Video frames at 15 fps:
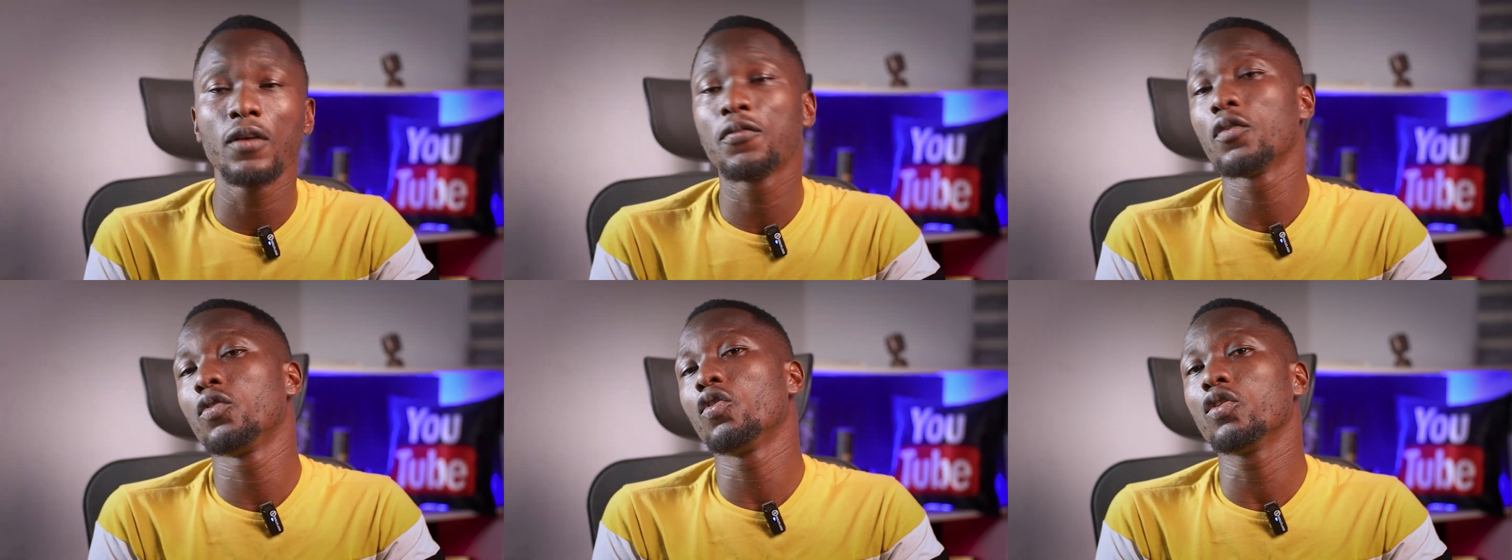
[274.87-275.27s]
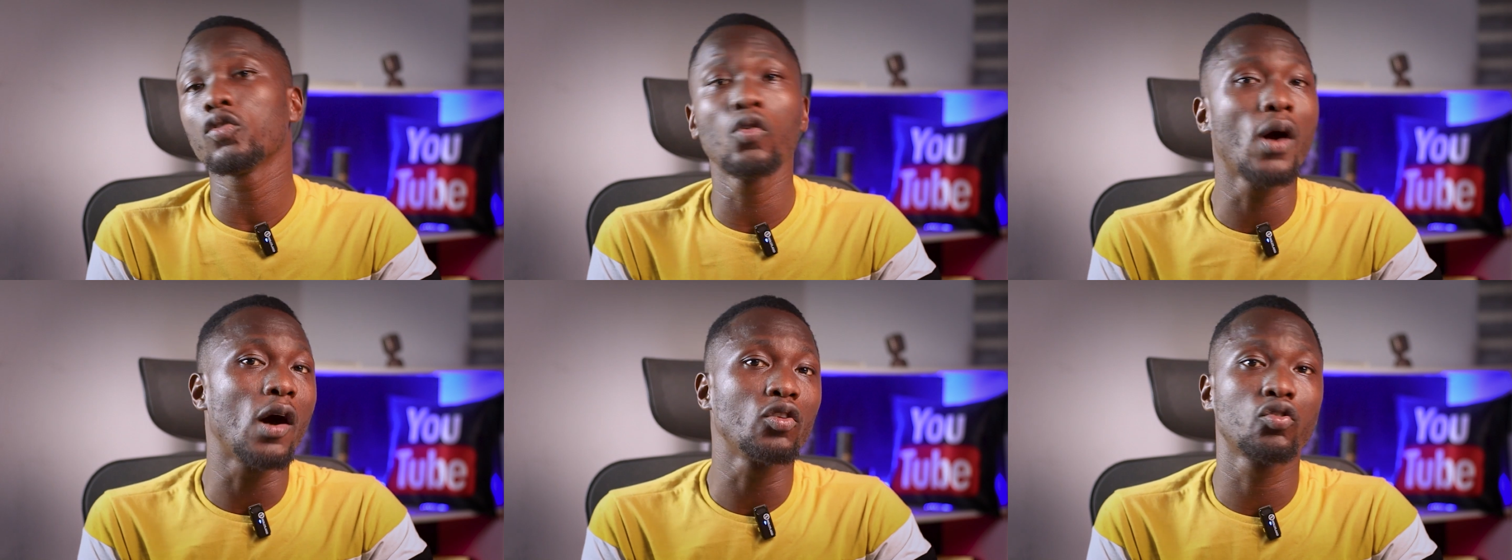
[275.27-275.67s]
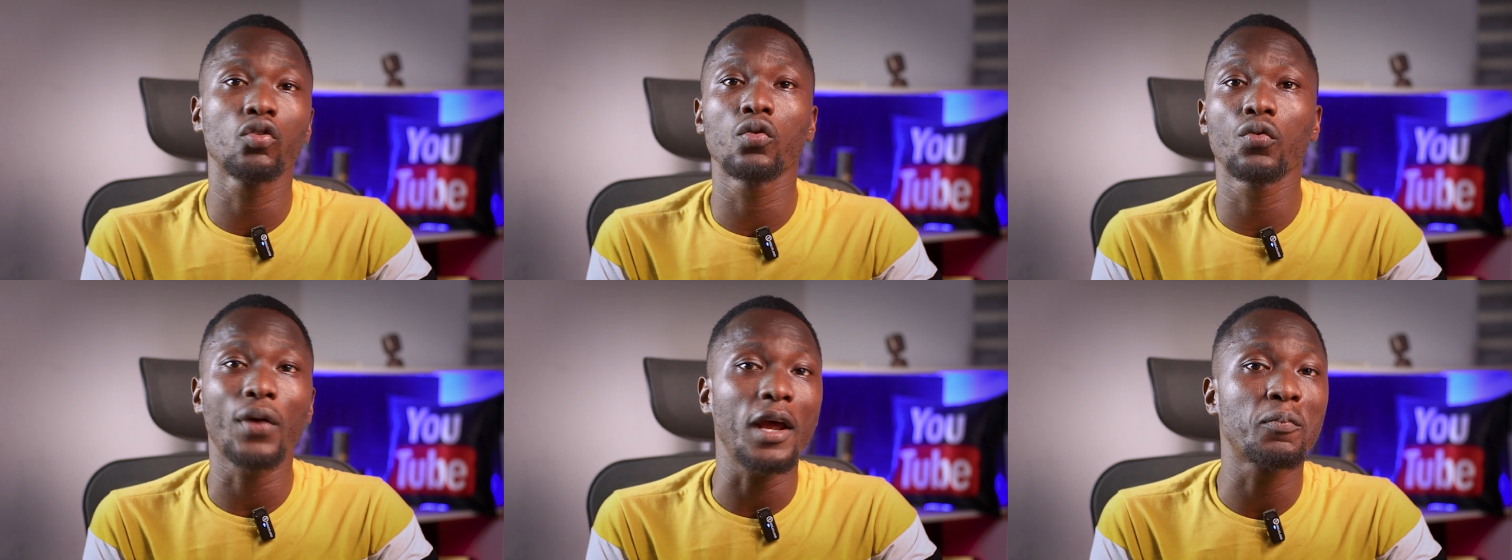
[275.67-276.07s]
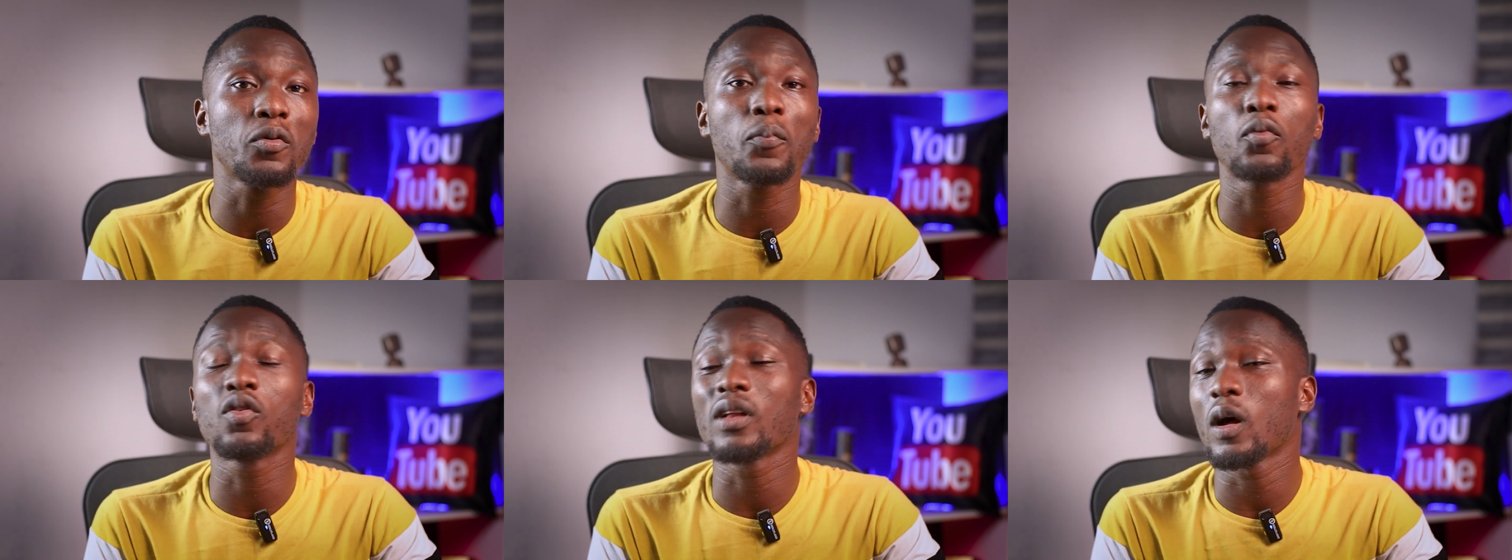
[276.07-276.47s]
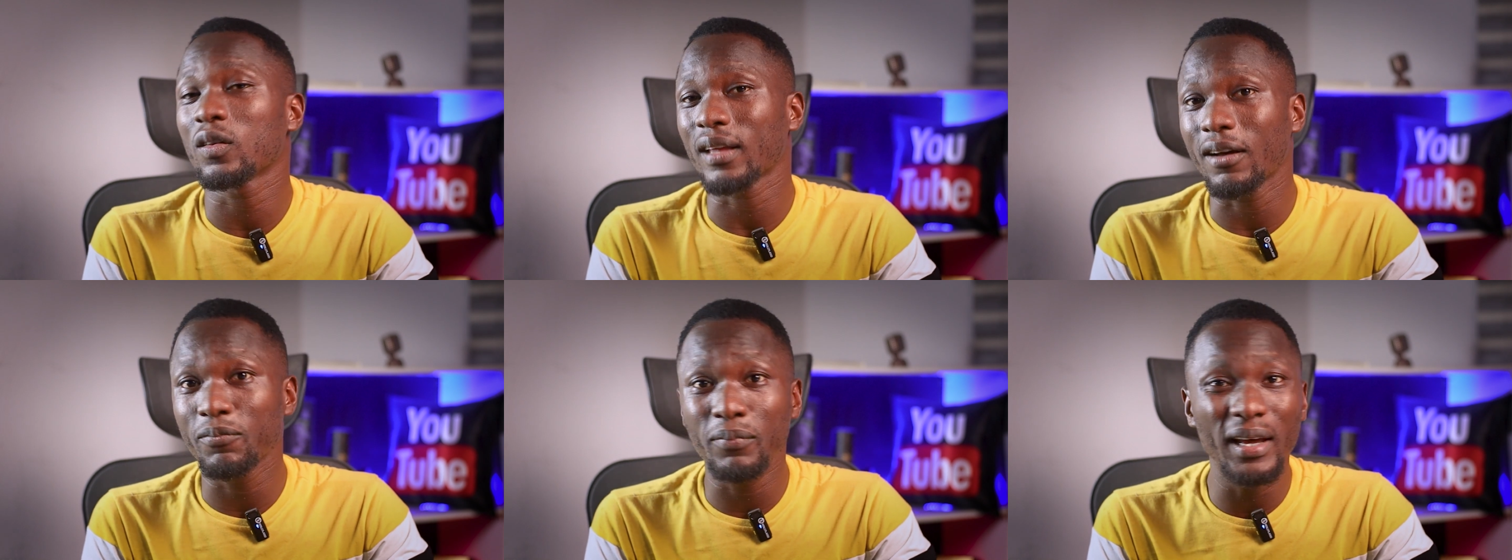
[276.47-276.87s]
If you don't know how to write
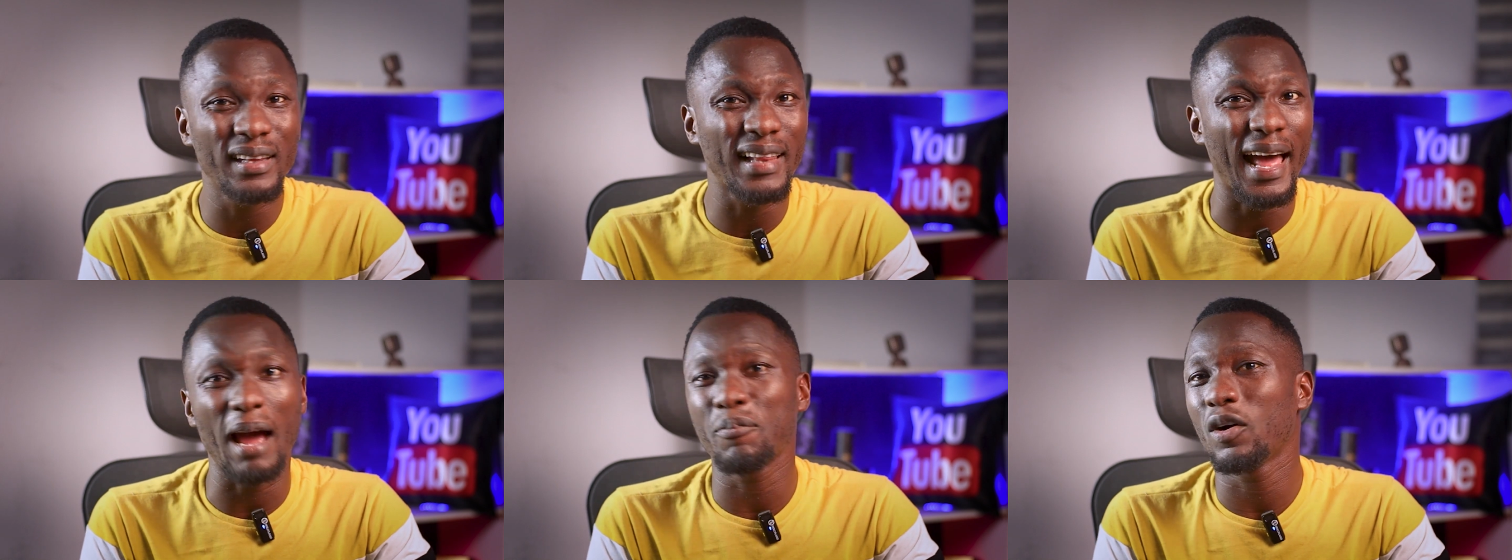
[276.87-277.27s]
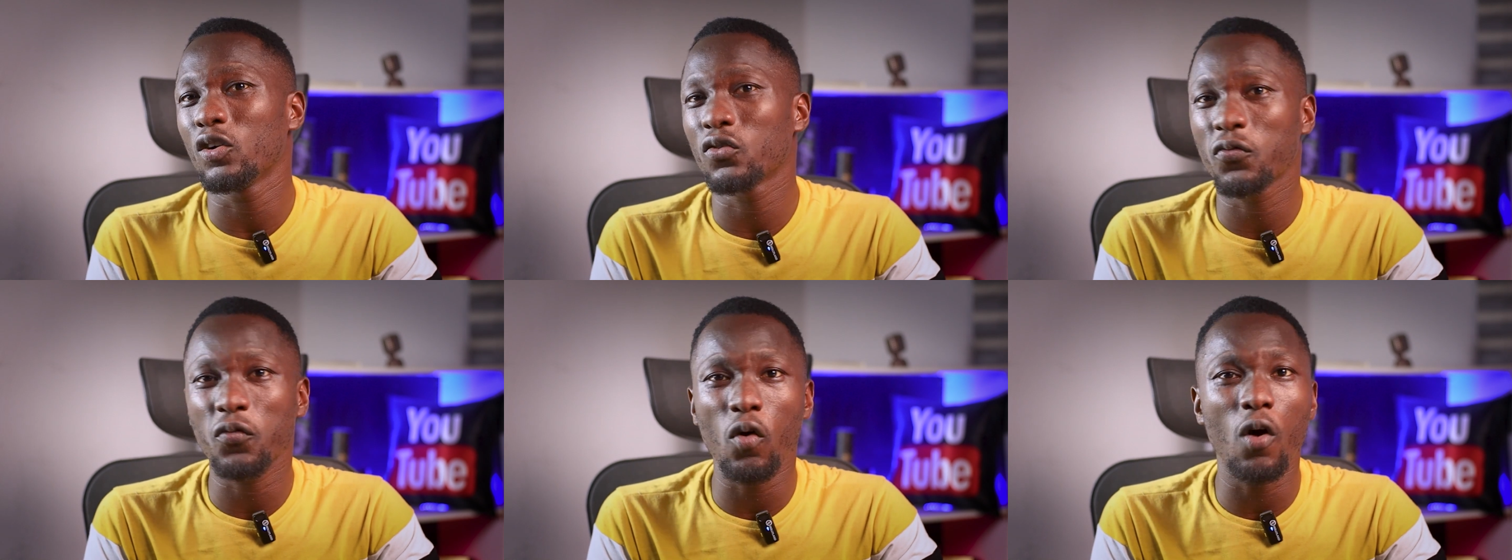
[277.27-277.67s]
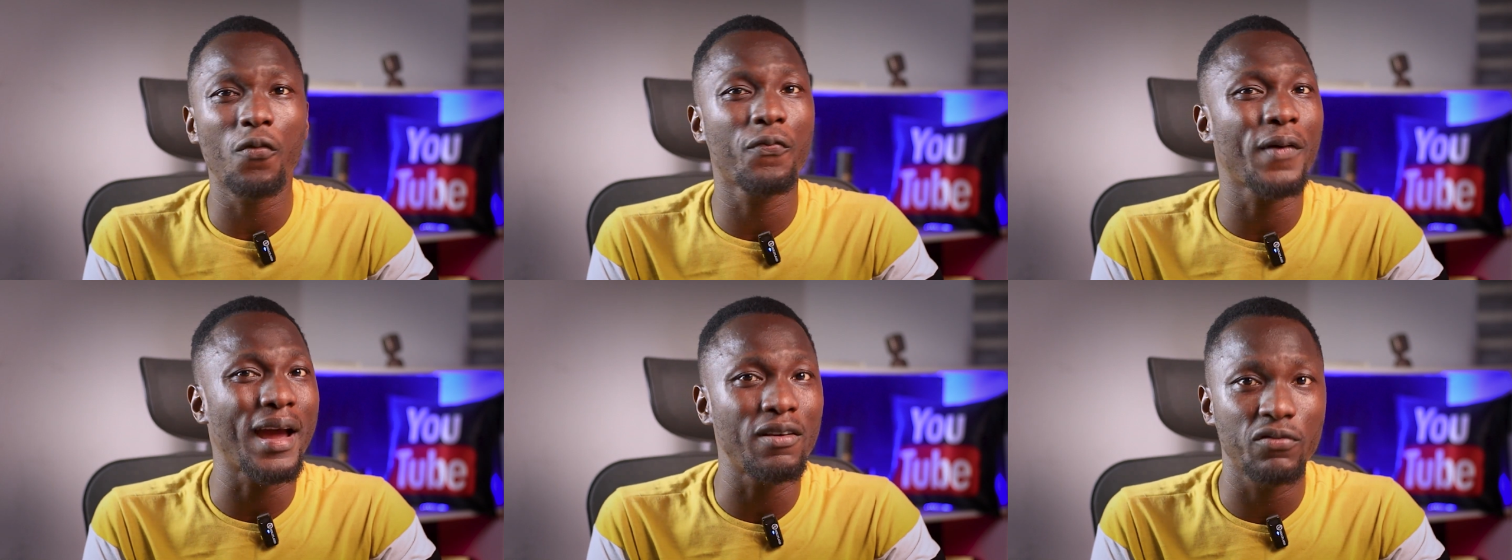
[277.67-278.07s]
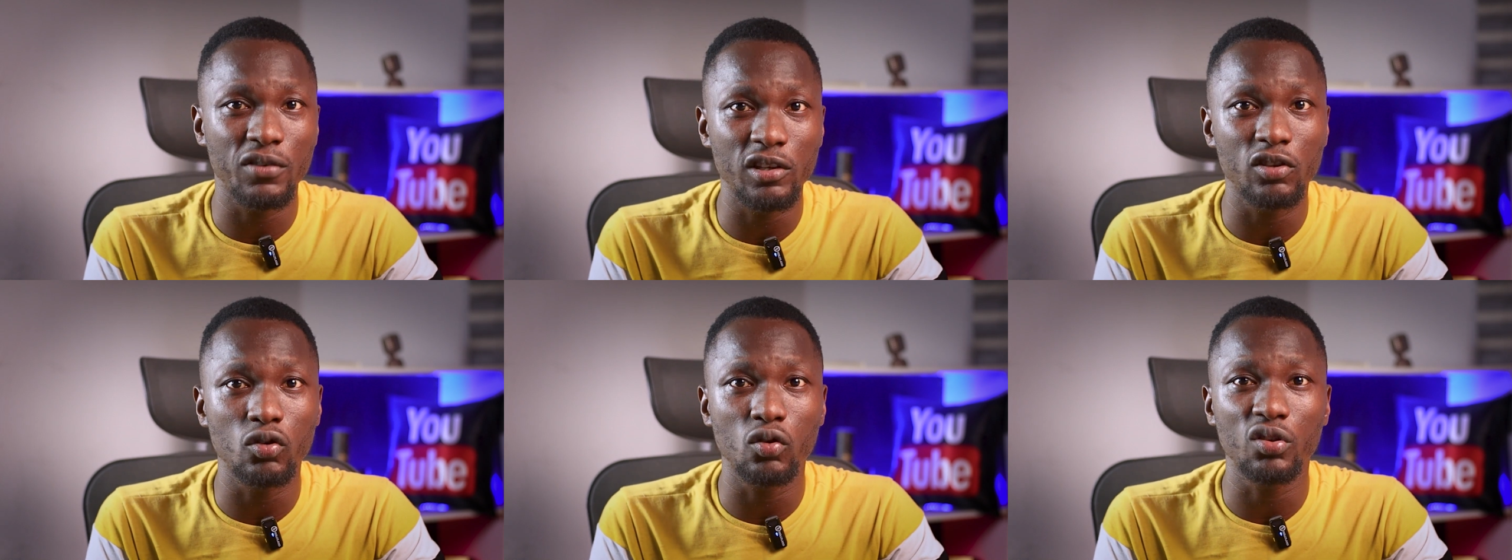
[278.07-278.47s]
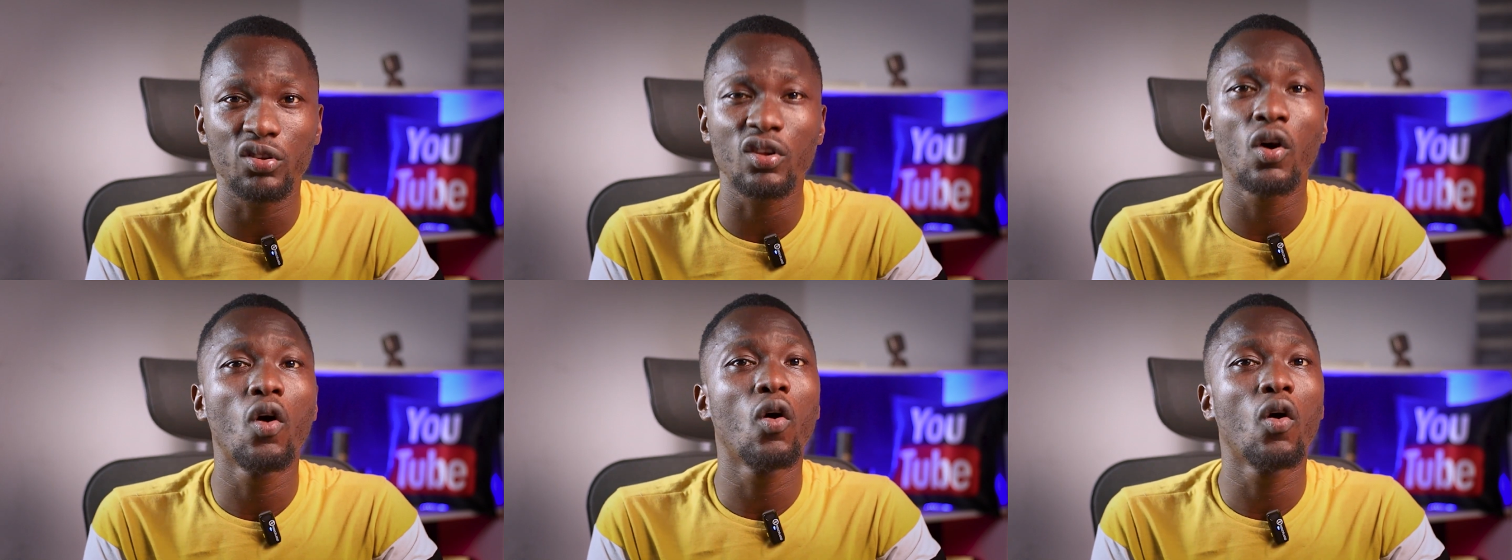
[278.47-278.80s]
proposals, I've made like about 4 or 5 videos